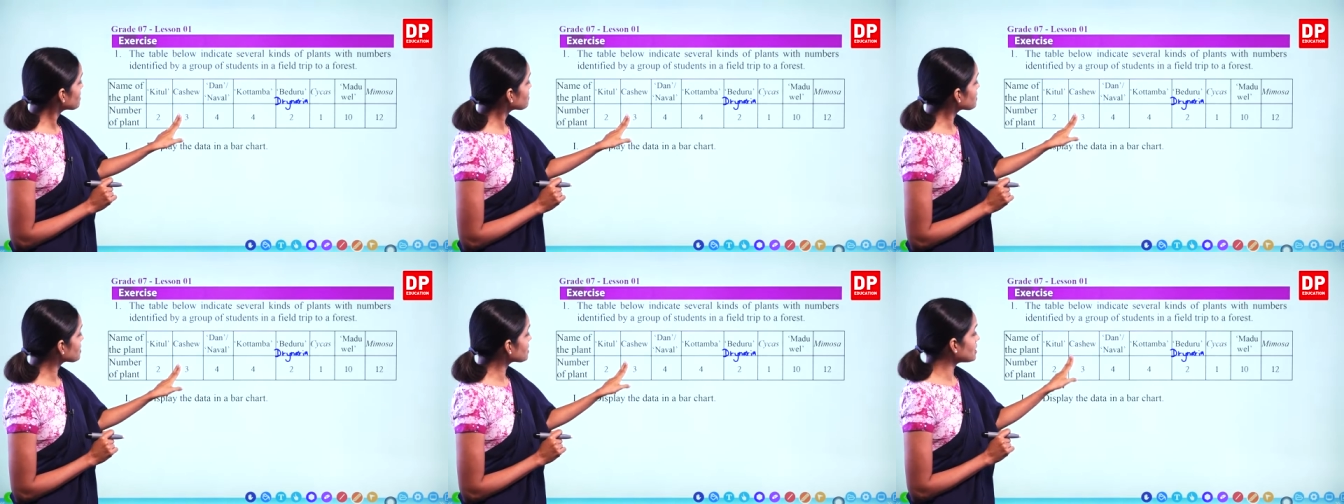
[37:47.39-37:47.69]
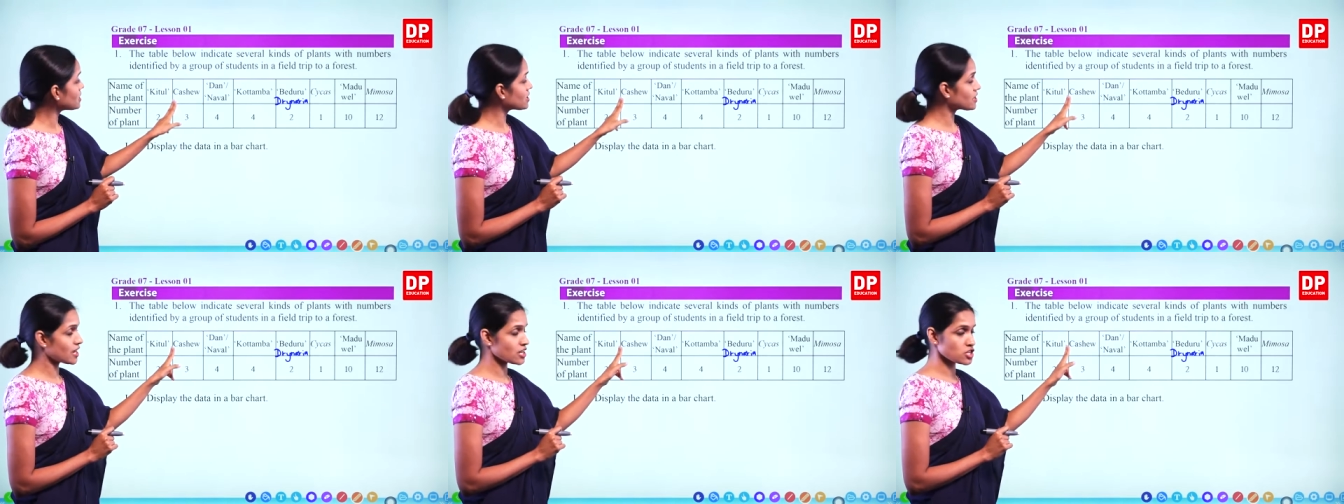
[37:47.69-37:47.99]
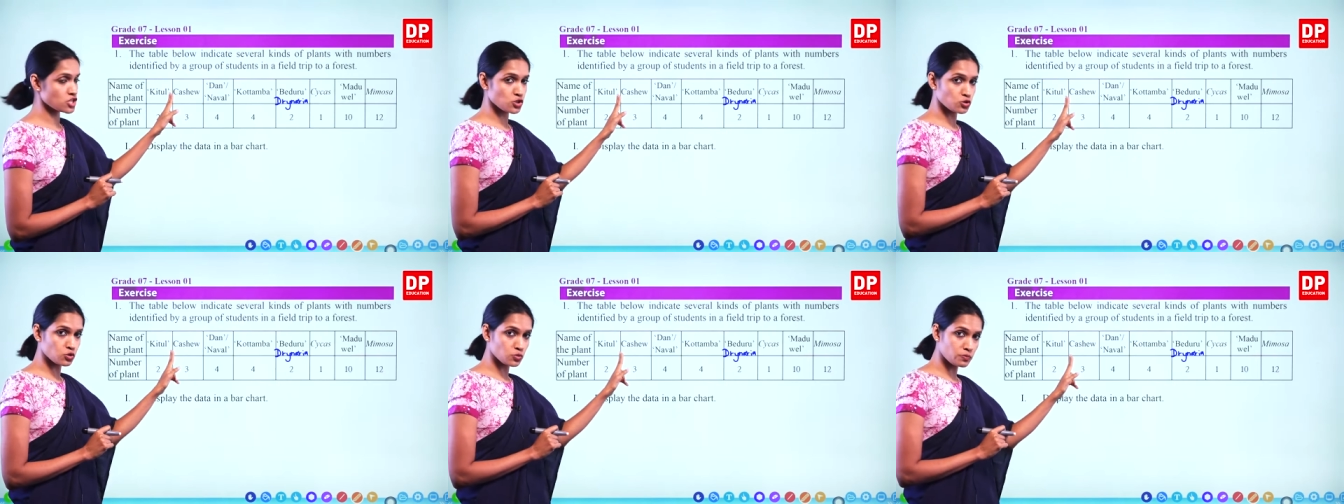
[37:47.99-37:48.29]
Three
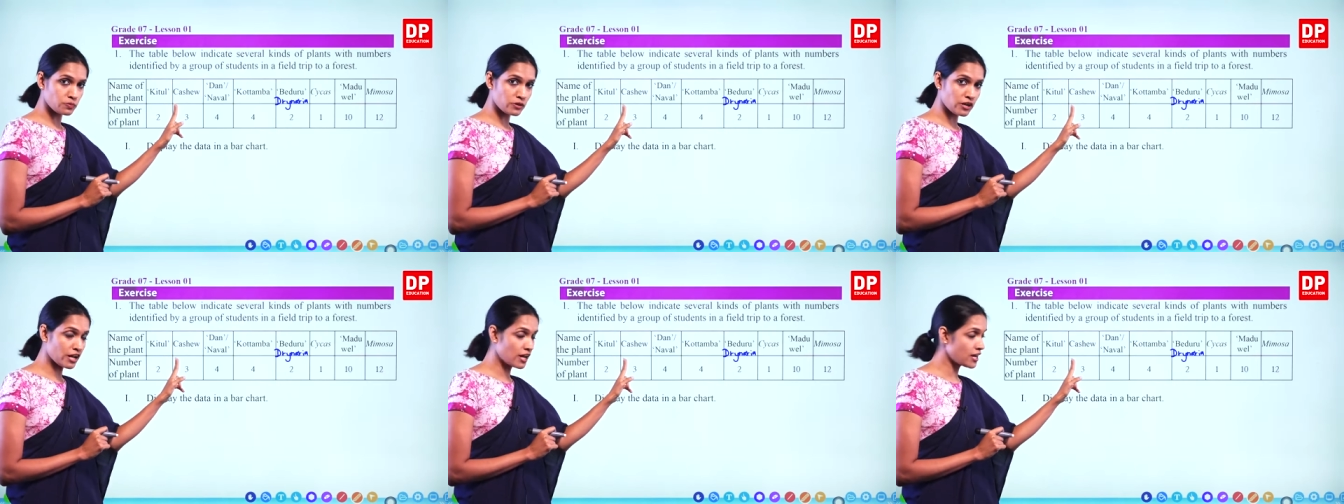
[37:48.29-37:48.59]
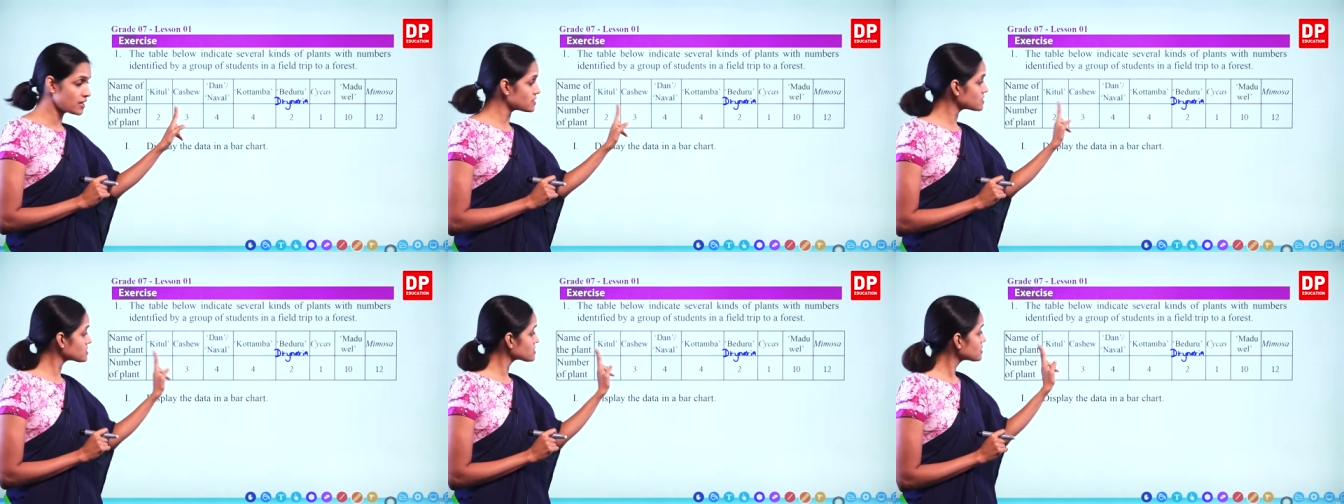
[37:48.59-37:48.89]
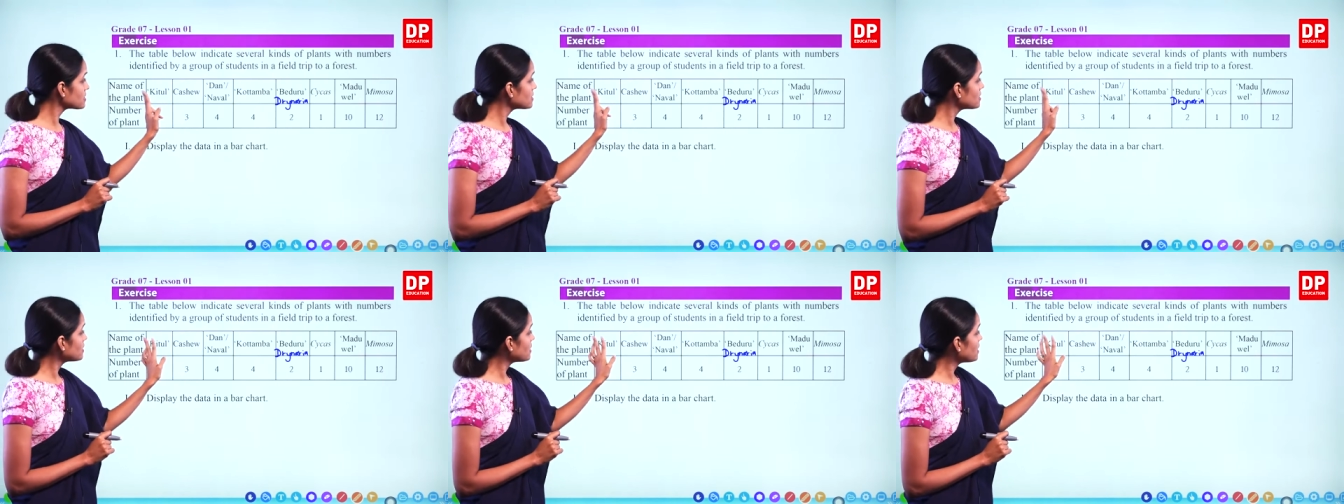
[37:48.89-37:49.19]
cashew plants
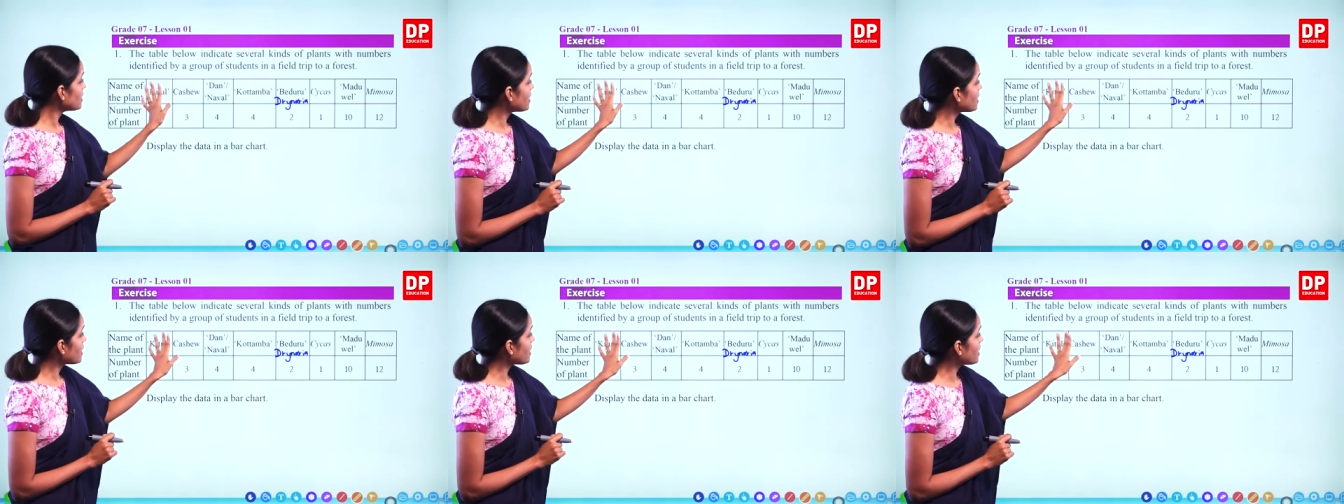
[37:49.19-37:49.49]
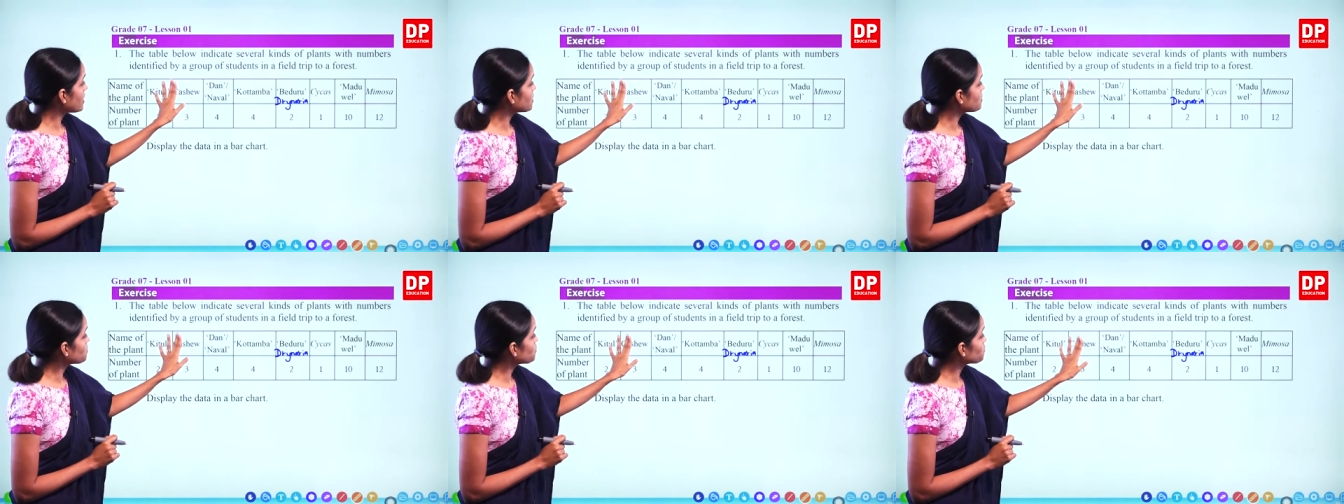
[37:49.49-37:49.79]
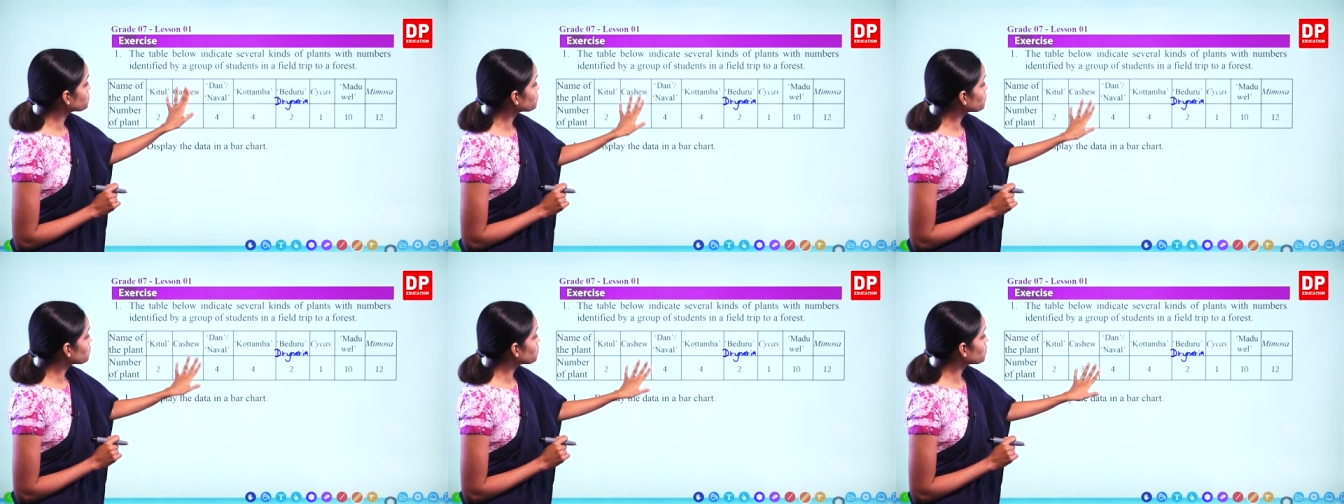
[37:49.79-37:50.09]
and
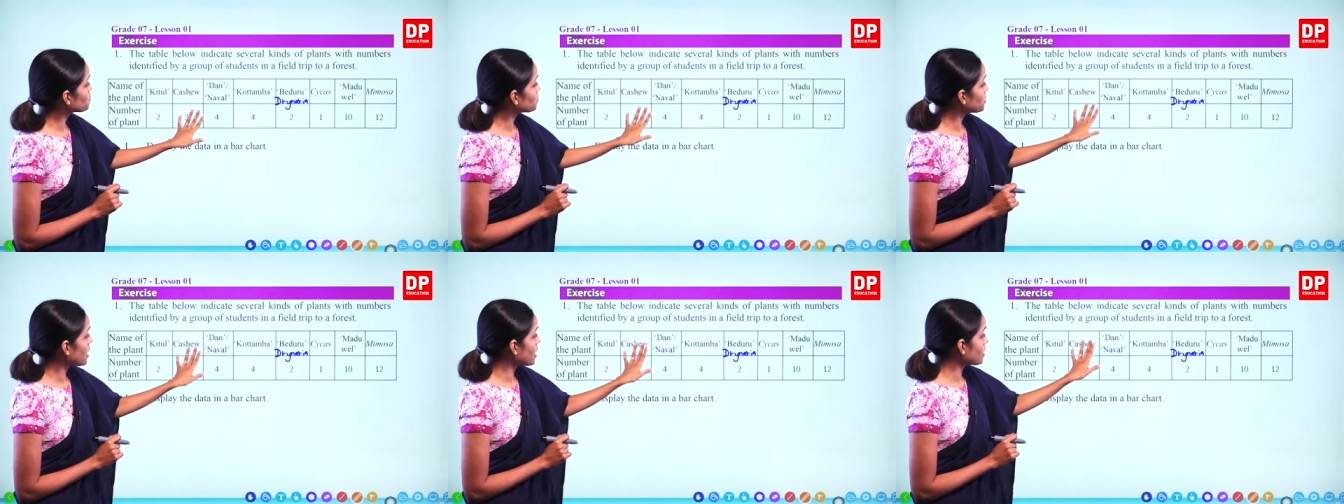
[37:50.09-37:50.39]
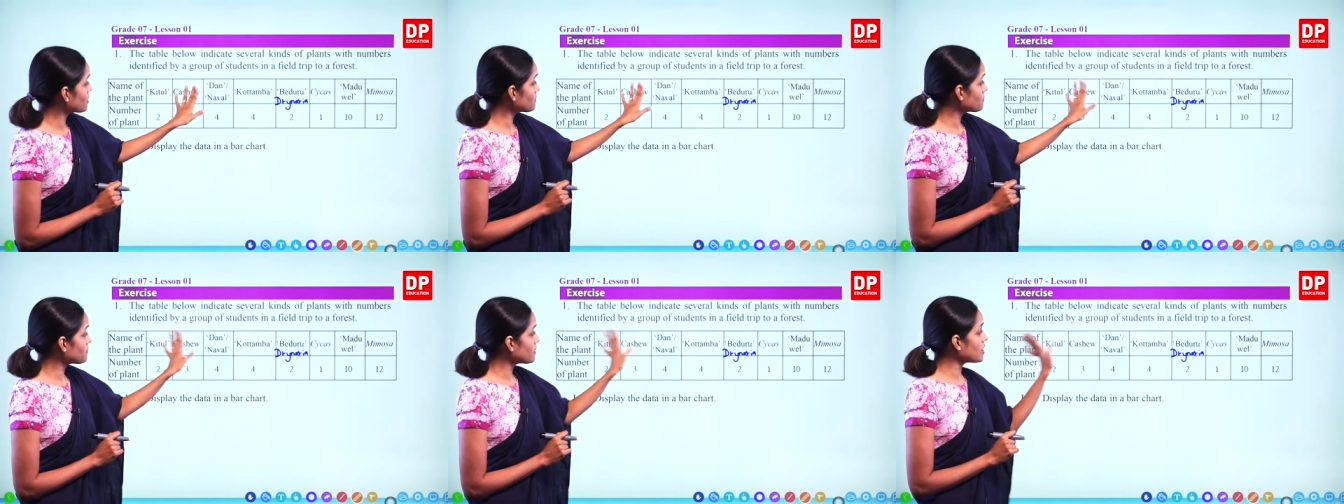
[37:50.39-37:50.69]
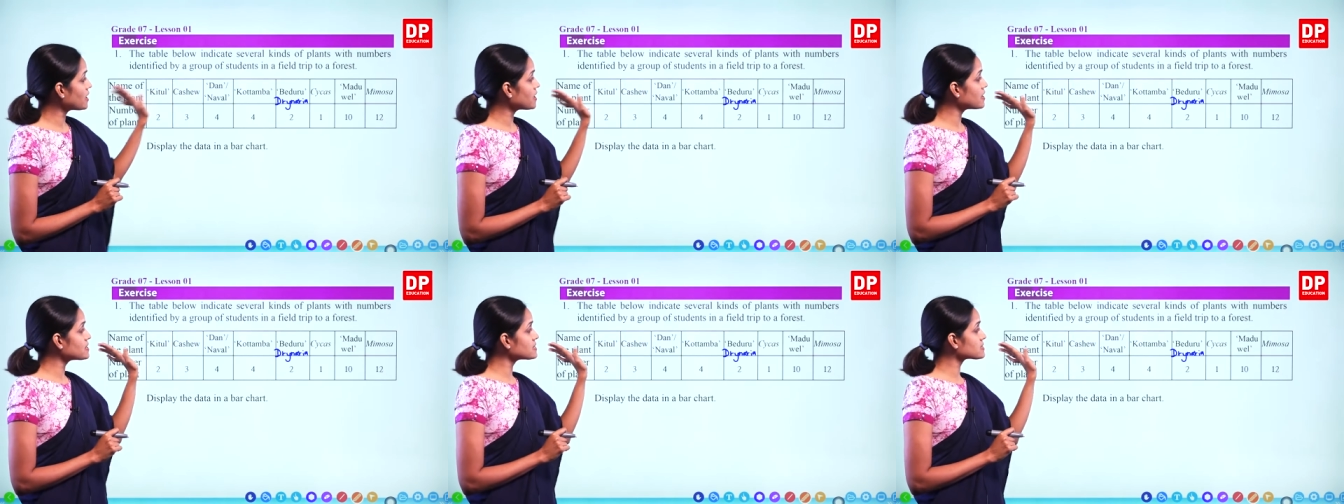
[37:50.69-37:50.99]
four dung
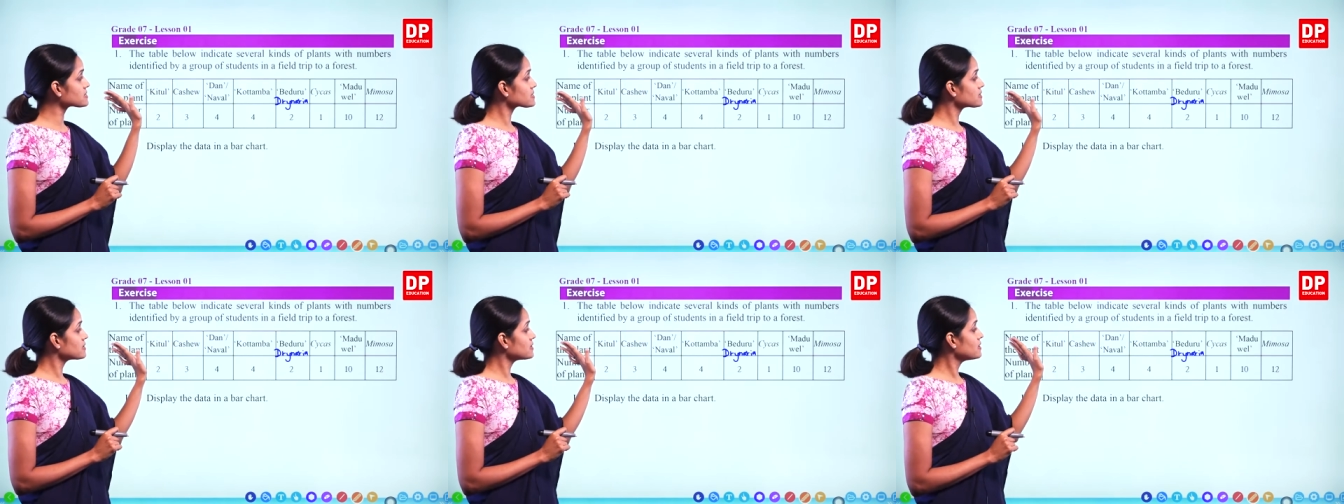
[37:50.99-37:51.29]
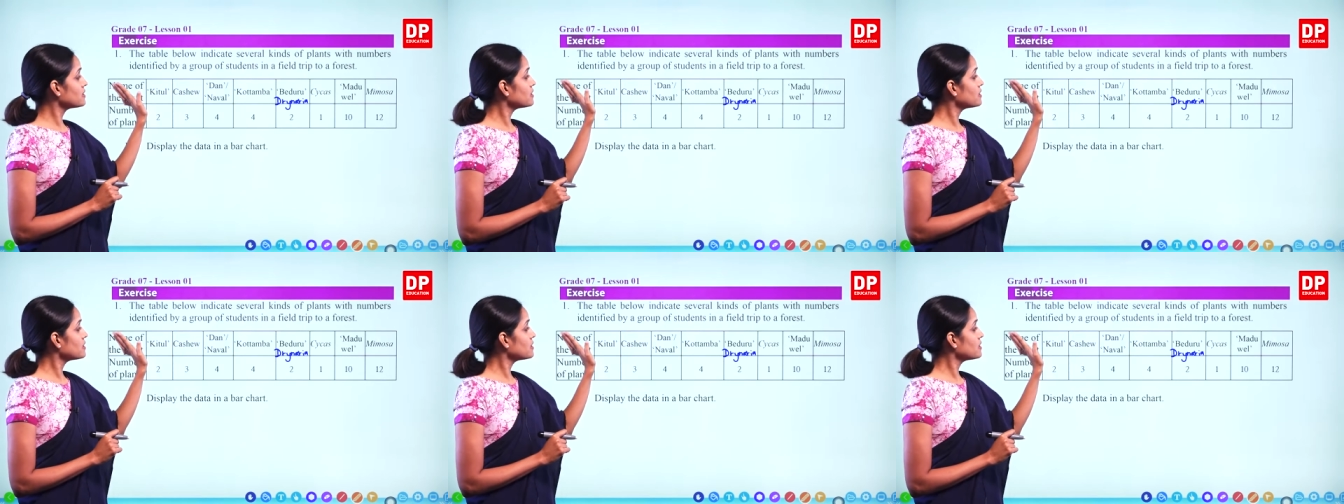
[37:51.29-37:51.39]
plants,